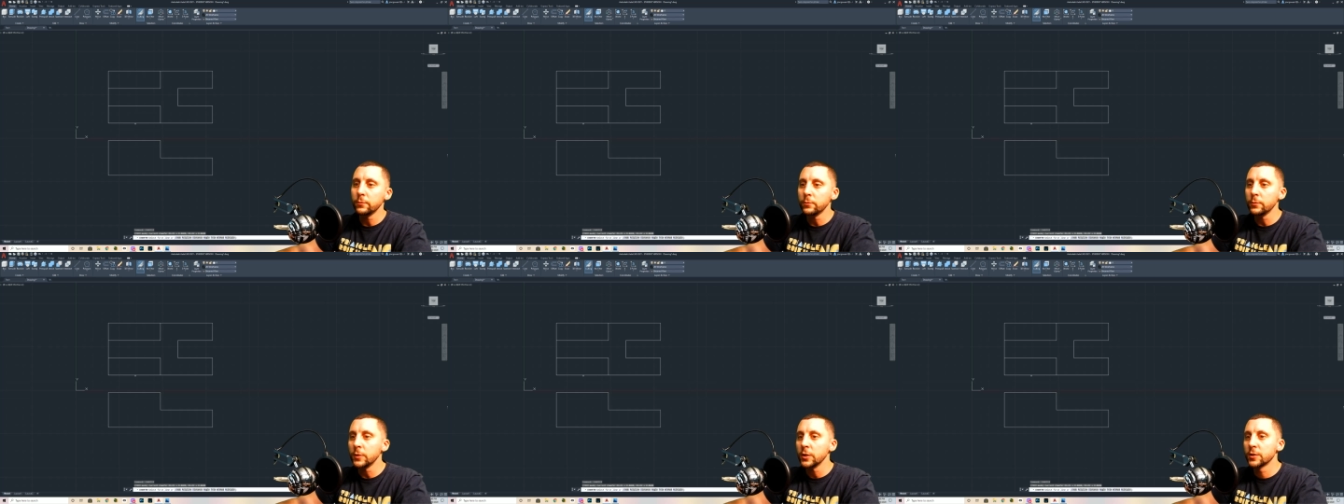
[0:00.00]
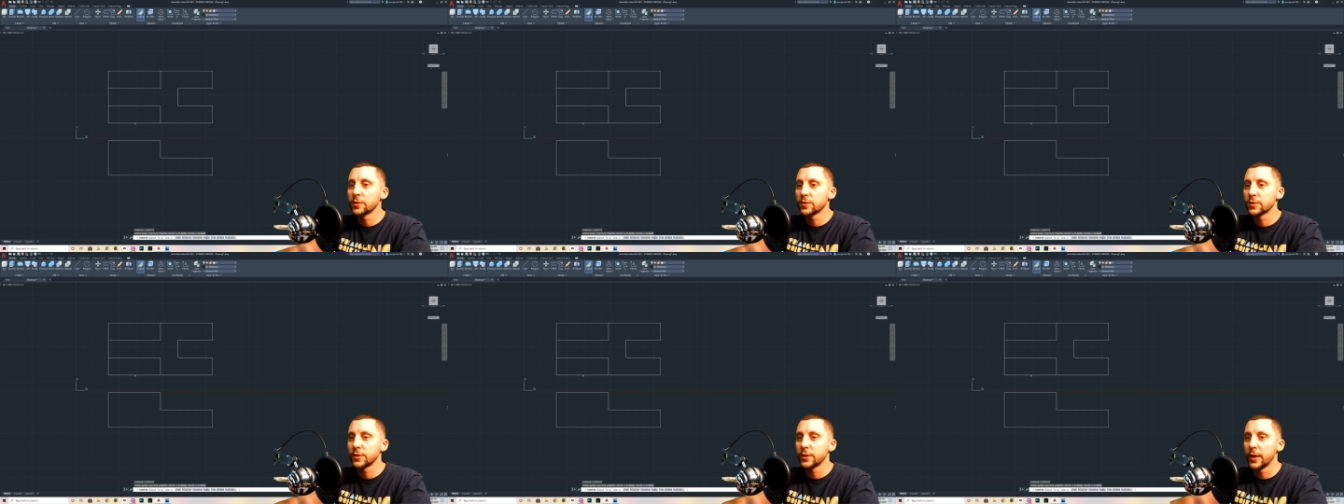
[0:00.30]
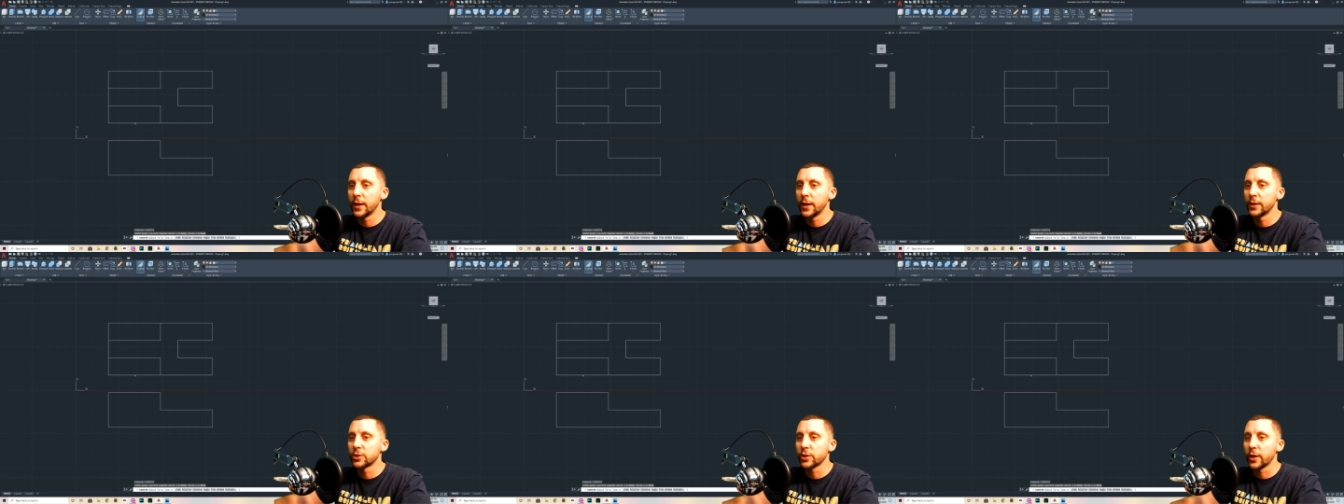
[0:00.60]

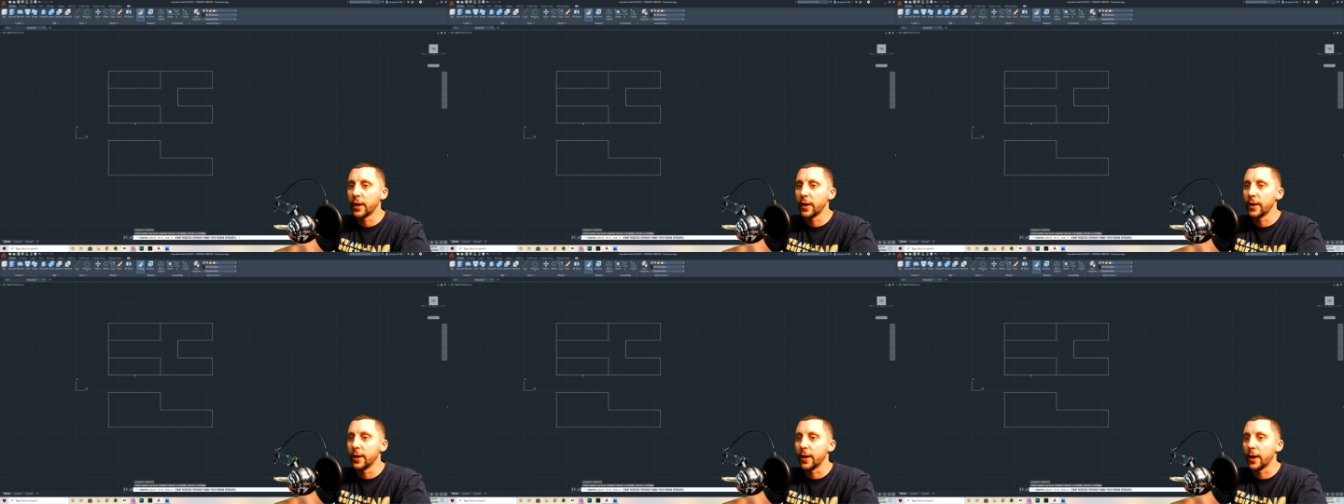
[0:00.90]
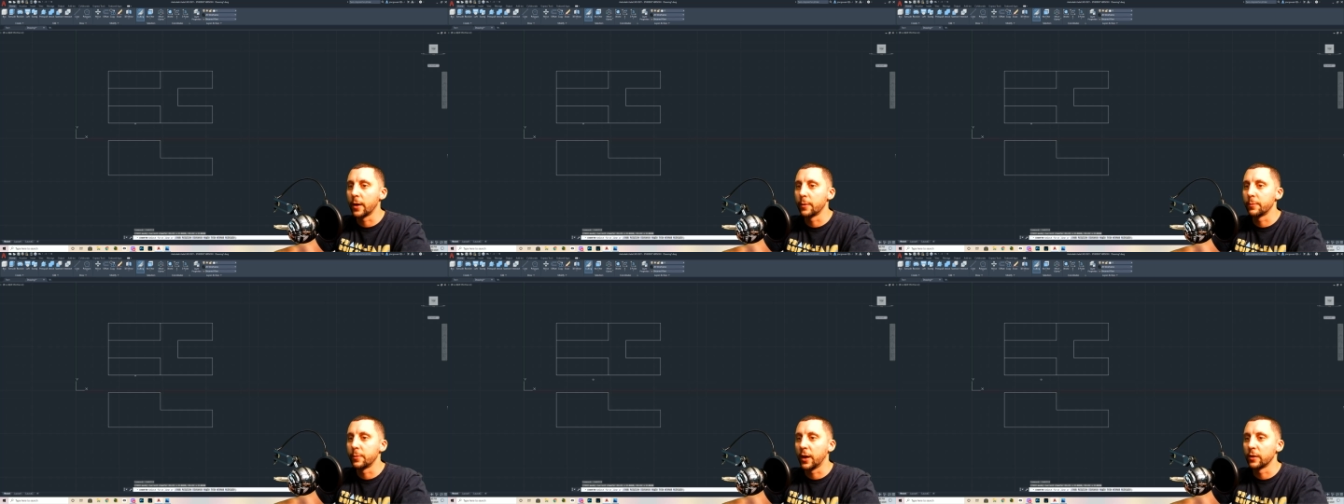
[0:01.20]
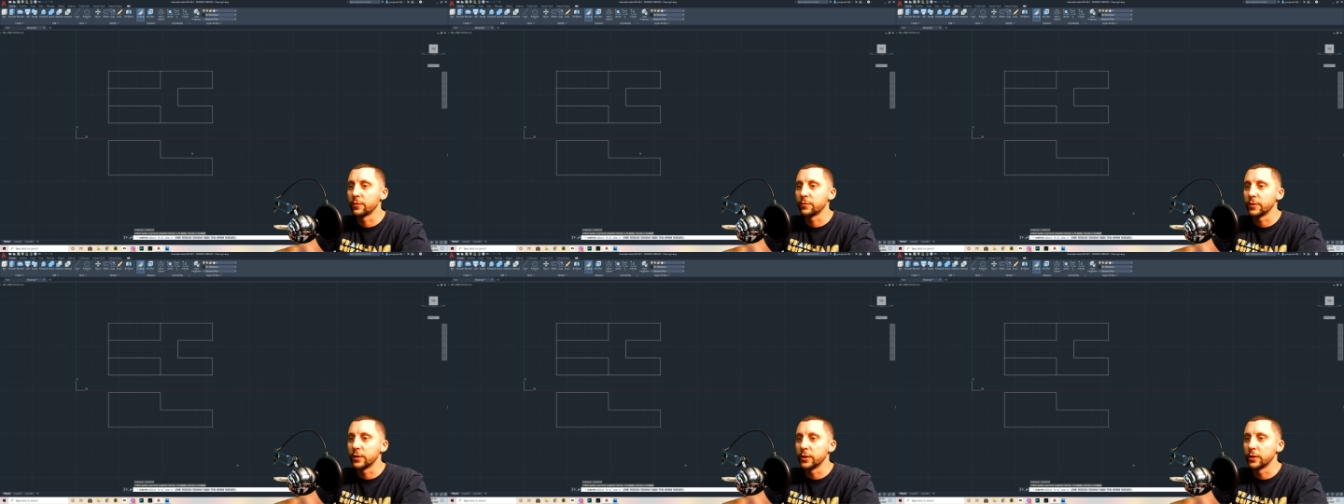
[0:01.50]

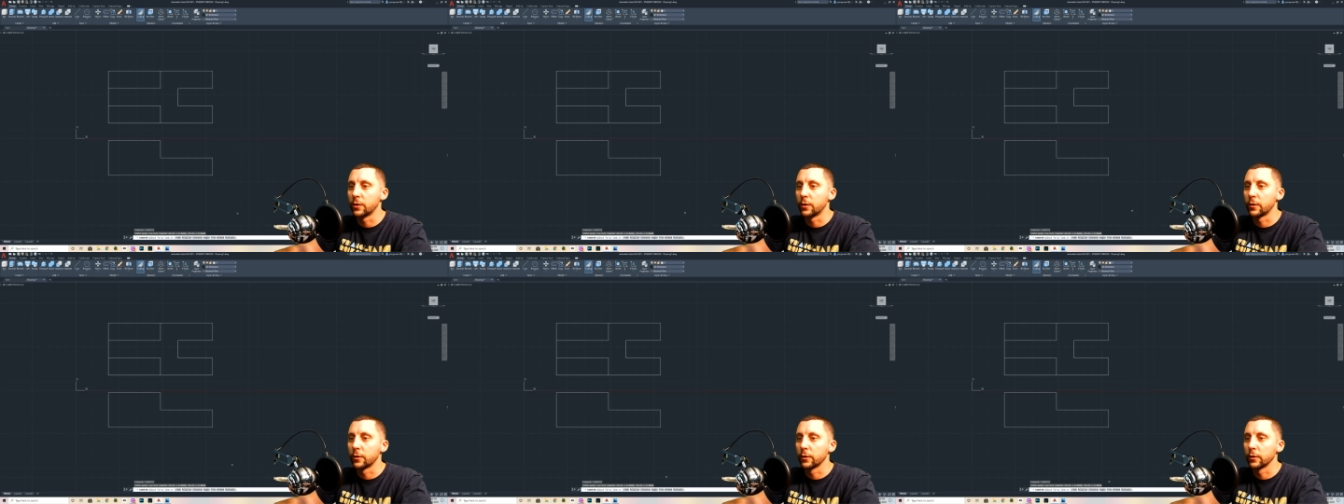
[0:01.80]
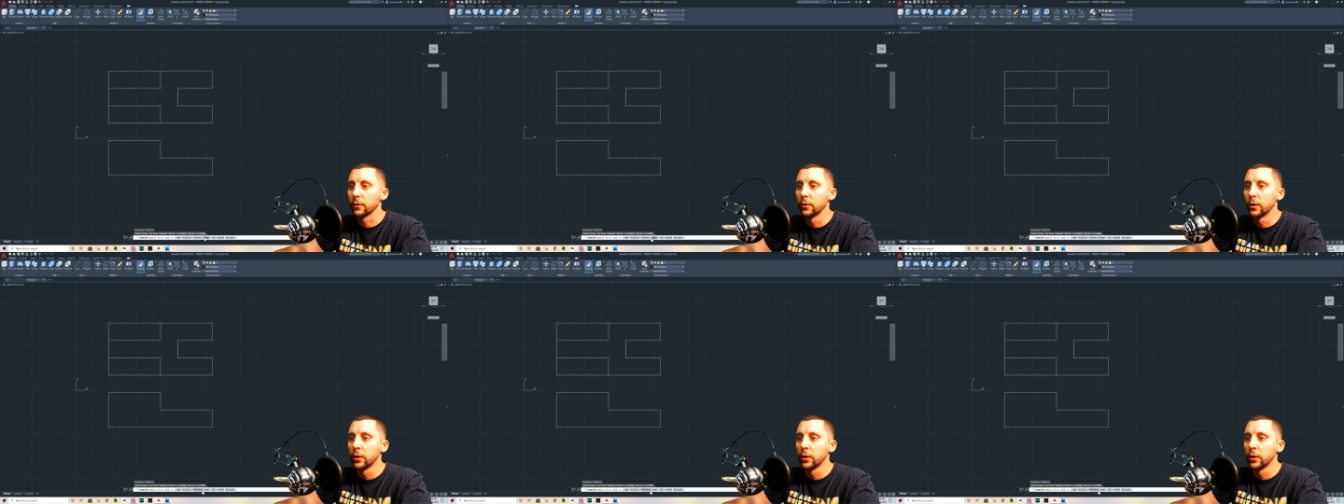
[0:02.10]
C-H-A-M-F-E-R,